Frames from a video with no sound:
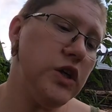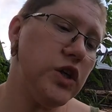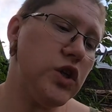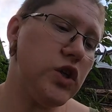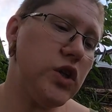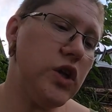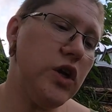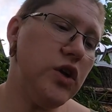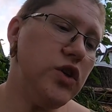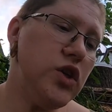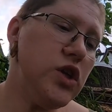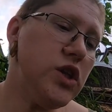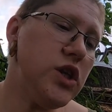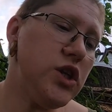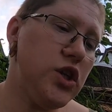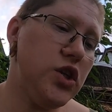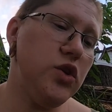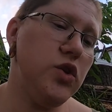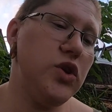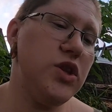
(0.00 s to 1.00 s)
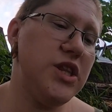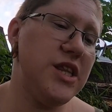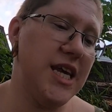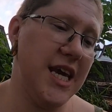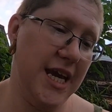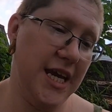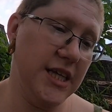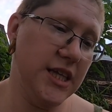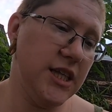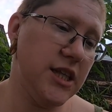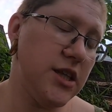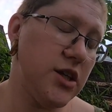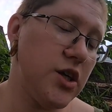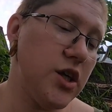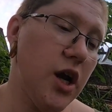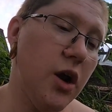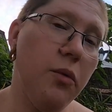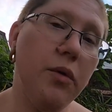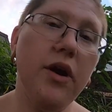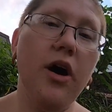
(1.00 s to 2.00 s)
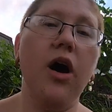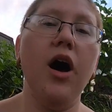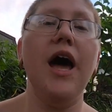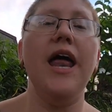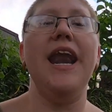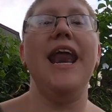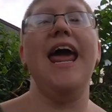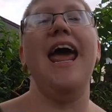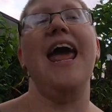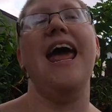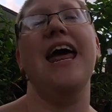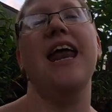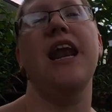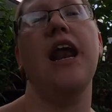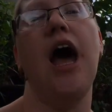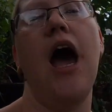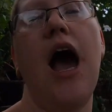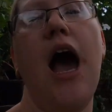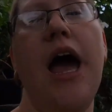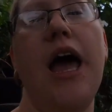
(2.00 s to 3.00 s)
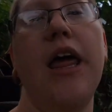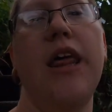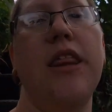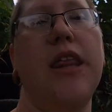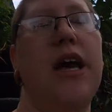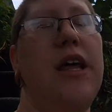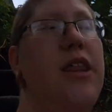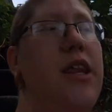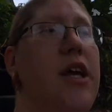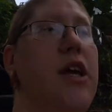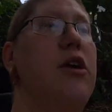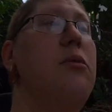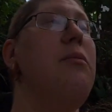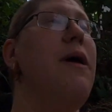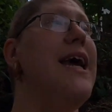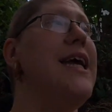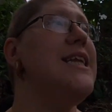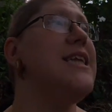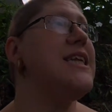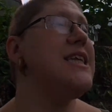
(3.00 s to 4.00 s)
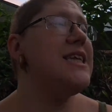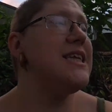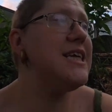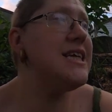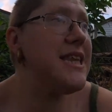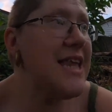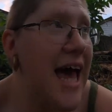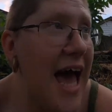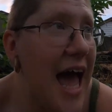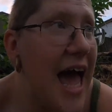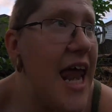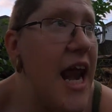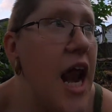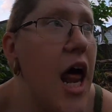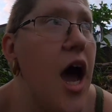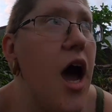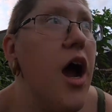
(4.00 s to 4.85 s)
So those are the two things that are going on, and I think you might see that